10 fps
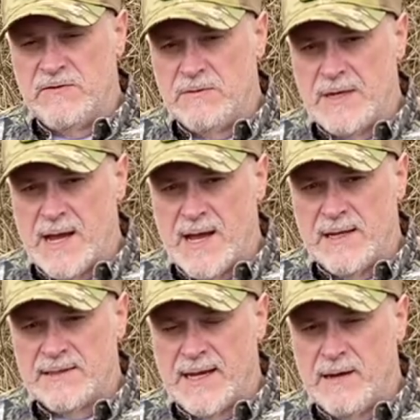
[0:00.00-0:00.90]
you
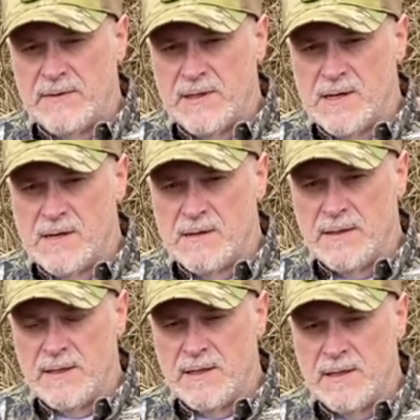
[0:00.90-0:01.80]
guys out there
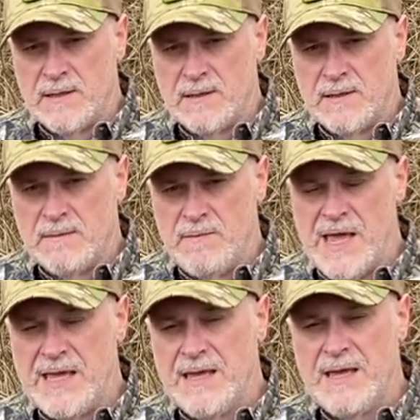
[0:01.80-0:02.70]
in
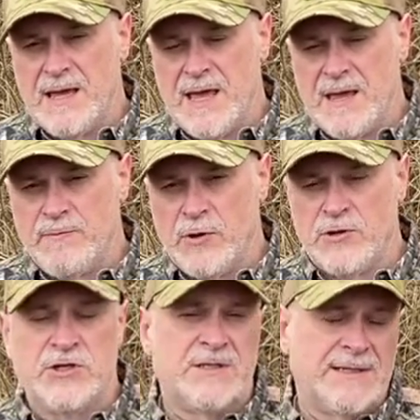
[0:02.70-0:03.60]
making a purchase